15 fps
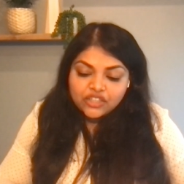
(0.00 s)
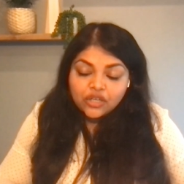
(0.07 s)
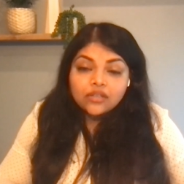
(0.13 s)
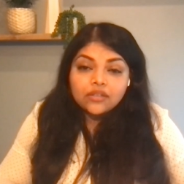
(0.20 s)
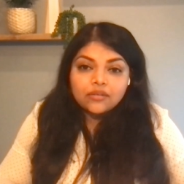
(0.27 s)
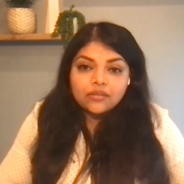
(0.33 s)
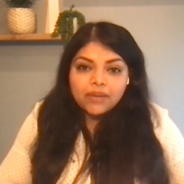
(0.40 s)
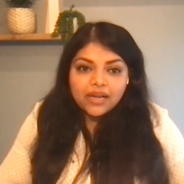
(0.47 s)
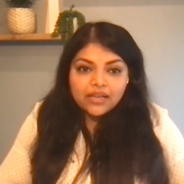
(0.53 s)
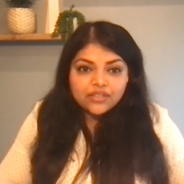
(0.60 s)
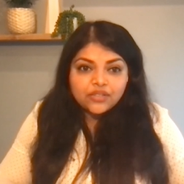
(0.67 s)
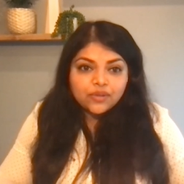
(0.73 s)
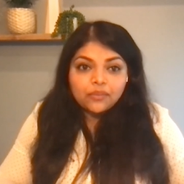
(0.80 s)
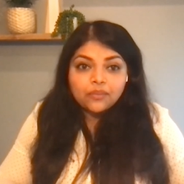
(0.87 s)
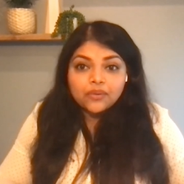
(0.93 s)
thought might
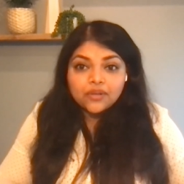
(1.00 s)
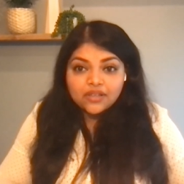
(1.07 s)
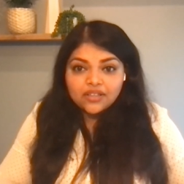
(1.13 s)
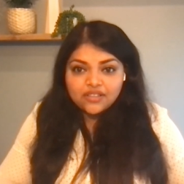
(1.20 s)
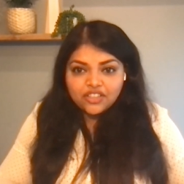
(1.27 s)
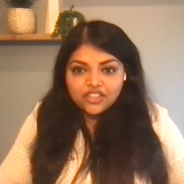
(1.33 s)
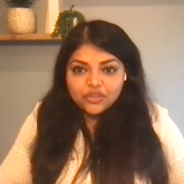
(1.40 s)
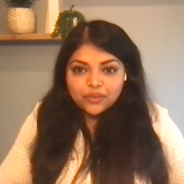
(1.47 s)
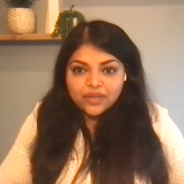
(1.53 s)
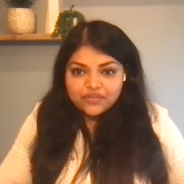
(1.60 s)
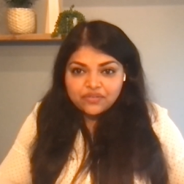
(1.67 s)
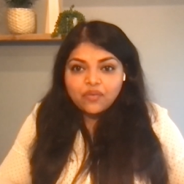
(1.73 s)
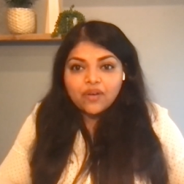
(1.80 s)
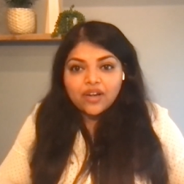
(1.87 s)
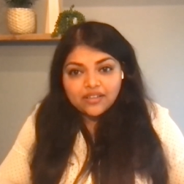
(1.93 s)
as well work in the US
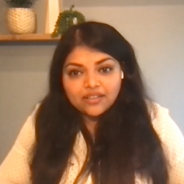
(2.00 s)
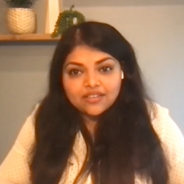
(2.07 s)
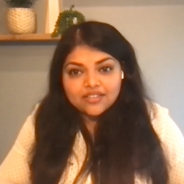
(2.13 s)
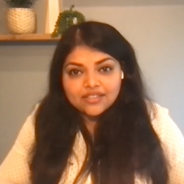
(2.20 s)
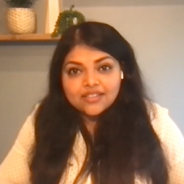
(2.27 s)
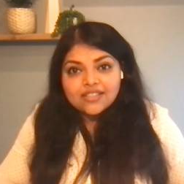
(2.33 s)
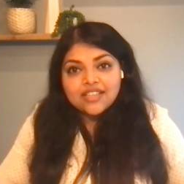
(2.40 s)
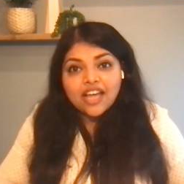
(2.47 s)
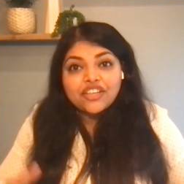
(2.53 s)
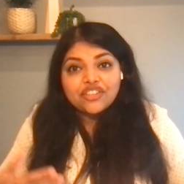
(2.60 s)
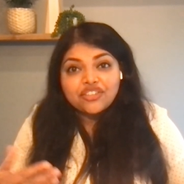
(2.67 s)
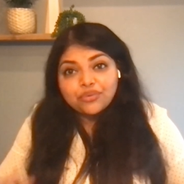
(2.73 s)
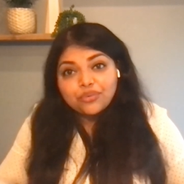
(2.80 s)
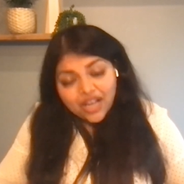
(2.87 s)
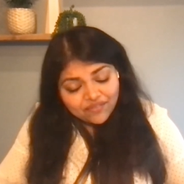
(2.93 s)
for 1 year since I
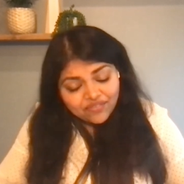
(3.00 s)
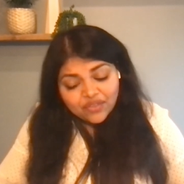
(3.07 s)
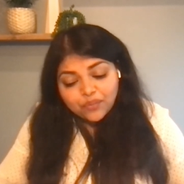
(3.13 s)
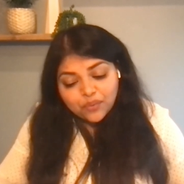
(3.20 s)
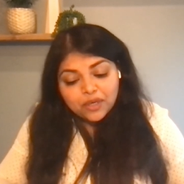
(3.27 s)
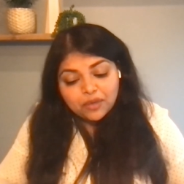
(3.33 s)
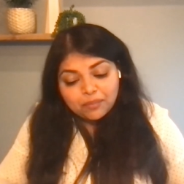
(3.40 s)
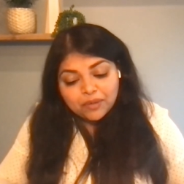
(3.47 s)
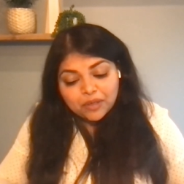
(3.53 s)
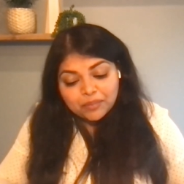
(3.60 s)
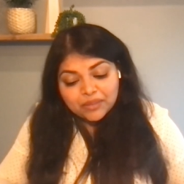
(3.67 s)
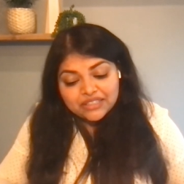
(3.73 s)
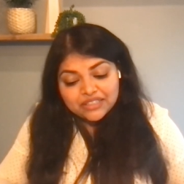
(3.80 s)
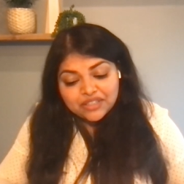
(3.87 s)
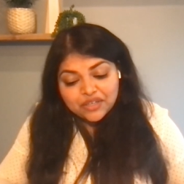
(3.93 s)
do have the work
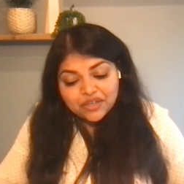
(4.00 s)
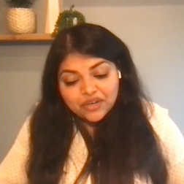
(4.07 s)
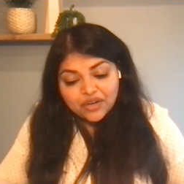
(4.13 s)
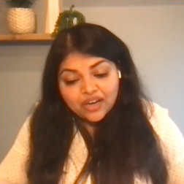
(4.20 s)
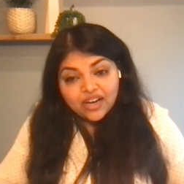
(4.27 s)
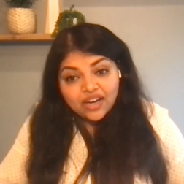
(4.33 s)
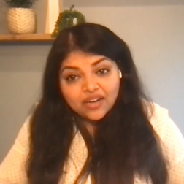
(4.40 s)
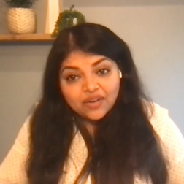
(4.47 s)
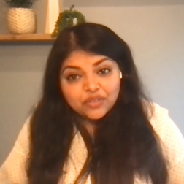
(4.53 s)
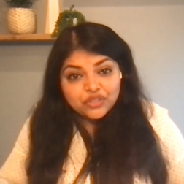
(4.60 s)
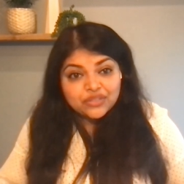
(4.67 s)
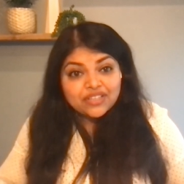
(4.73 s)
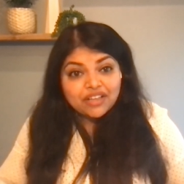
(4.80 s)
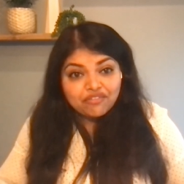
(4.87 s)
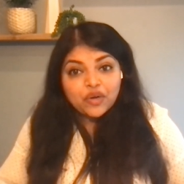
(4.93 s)
permit, which
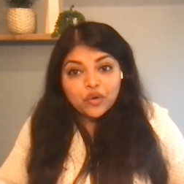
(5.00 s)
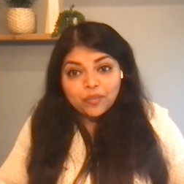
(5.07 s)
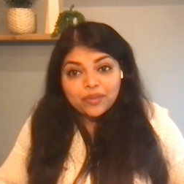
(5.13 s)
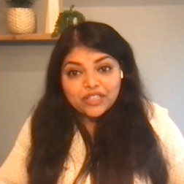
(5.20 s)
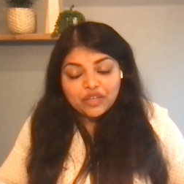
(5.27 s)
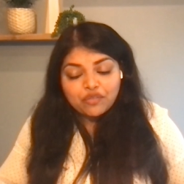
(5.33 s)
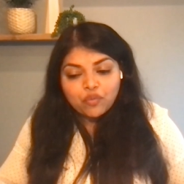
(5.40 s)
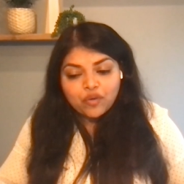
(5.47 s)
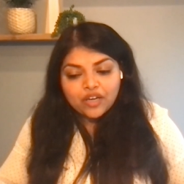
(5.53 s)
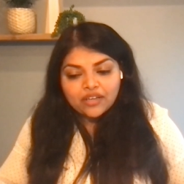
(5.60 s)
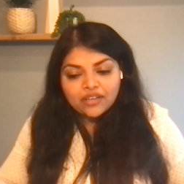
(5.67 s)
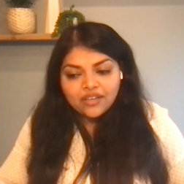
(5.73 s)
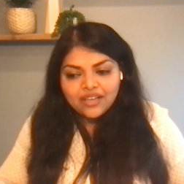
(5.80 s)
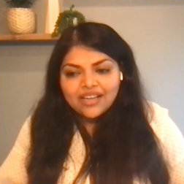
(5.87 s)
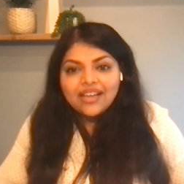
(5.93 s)
is F1OPT for 1
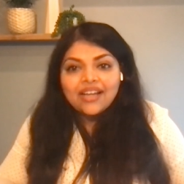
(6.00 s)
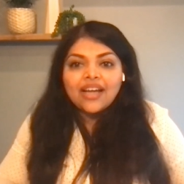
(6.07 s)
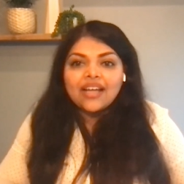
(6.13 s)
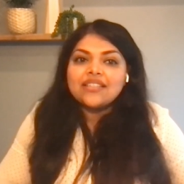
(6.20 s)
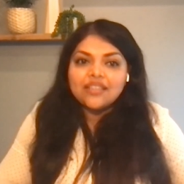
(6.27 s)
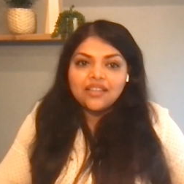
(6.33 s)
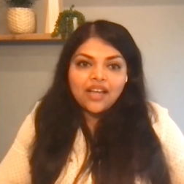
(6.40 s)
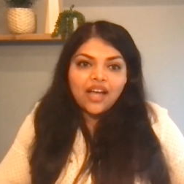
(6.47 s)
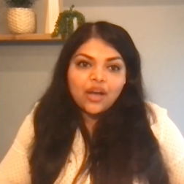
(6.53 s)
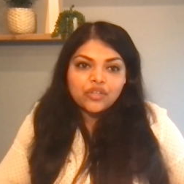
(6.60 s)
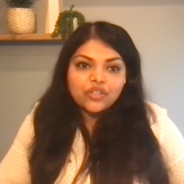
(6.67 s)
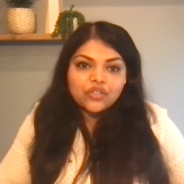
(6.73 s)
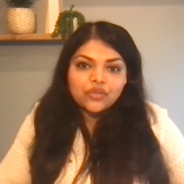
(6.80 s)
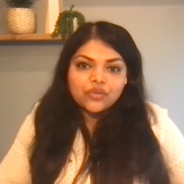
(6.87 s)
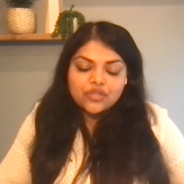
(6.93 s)
year, and see how
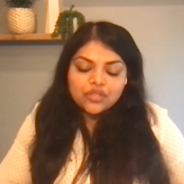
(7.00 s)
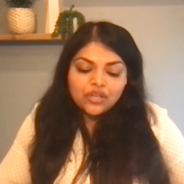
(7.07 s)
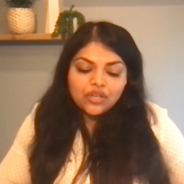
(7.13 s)
it goes.